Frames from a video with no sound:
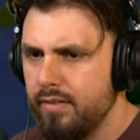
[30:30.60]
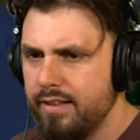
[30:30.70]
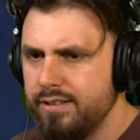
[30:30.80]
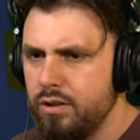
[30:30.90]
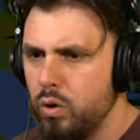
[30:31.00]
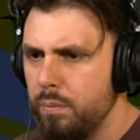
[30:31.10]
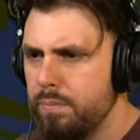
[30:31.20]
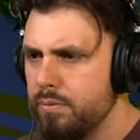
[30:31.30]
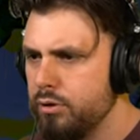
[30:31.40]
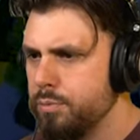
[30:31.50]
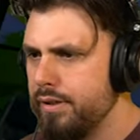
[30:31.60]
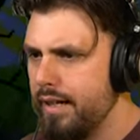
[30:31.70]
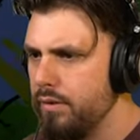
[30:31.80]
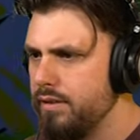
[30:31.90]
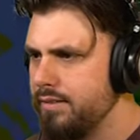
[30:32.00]
Does the goop spread
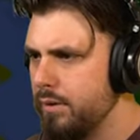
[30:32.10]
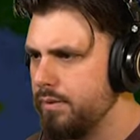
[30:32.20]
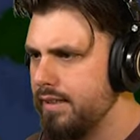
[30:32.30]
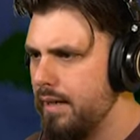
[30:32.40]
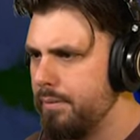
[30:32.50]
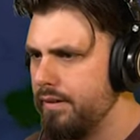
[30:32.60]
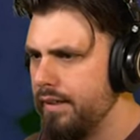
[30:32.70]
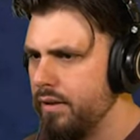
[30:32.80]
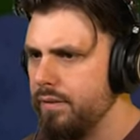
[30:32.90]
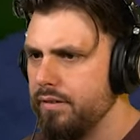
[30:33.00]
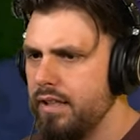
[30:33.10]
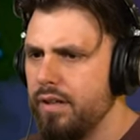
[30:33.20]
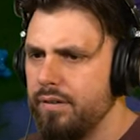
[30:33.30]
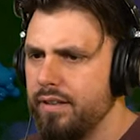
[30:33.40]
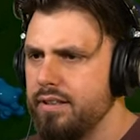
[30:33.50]
out? Is that what's happening? I don't I
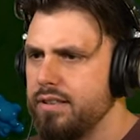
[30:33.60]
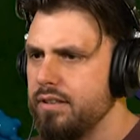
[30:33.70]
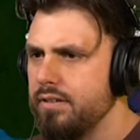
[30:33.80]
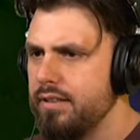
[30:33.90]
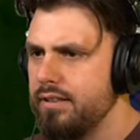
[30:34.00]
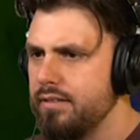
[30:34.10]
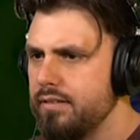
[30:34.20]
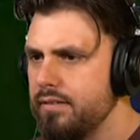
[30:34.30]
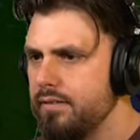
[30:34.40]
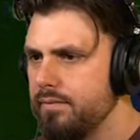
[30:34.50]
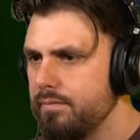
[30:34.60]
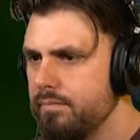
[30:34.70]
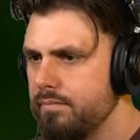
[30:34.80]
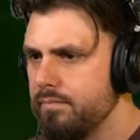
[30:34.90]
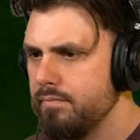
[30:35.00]
don't think so, right?
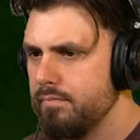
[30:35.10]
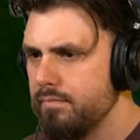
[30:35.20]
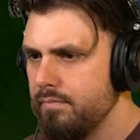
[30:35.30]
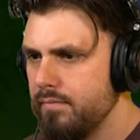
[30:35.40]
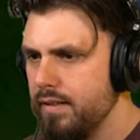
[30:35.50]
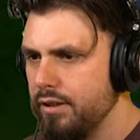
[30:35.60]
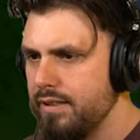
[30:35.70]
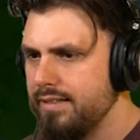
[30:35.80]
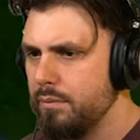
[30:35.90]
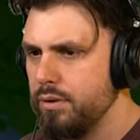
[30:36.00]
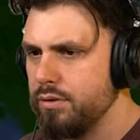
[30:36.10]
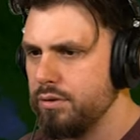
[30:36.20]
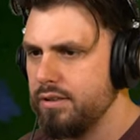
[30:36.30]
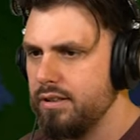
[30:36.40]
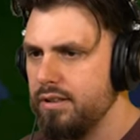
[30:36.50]
I just add some
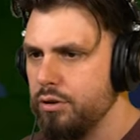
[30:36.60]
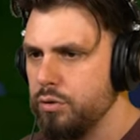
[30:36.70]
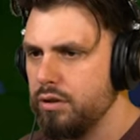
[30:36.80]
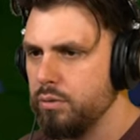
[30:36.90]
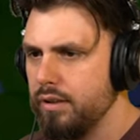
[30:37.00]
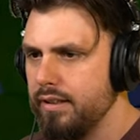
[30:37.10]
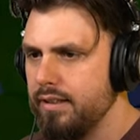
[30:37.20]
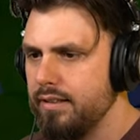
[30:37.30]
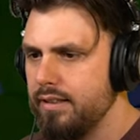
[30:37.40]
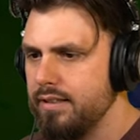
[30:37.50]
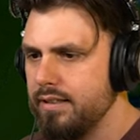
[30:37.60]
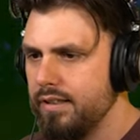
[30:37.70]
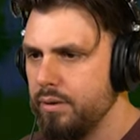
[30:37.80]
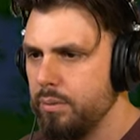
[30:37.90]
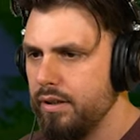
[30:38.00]
resources. You need a drill to like get these
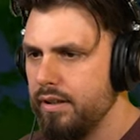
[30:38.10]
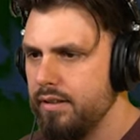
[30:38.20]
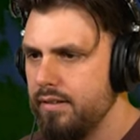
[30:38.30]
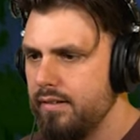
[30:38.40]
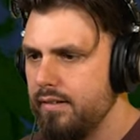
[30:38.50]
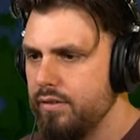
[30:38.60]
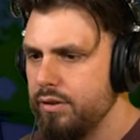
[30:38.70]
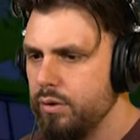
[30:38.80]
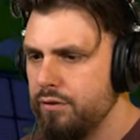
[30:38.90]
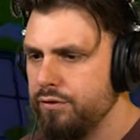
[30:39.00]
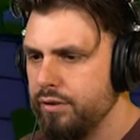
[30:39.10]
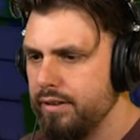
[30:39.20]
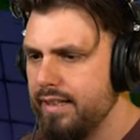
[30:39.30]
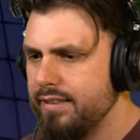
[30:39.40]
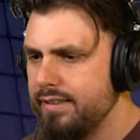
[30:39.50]
out of the way. Inventory full.
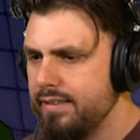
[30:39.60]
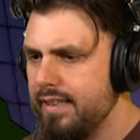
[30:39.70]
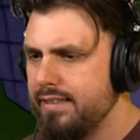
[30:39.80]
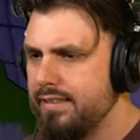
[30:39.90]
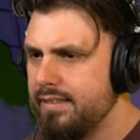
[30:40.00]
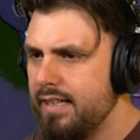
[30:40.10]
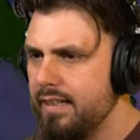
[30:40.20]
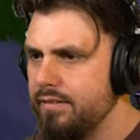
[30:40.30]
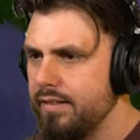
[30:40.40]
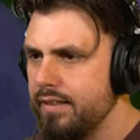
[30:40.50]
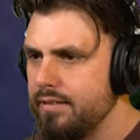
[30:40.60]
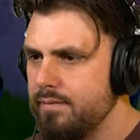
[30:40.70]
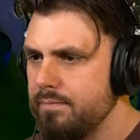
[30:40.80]
That's that's not great.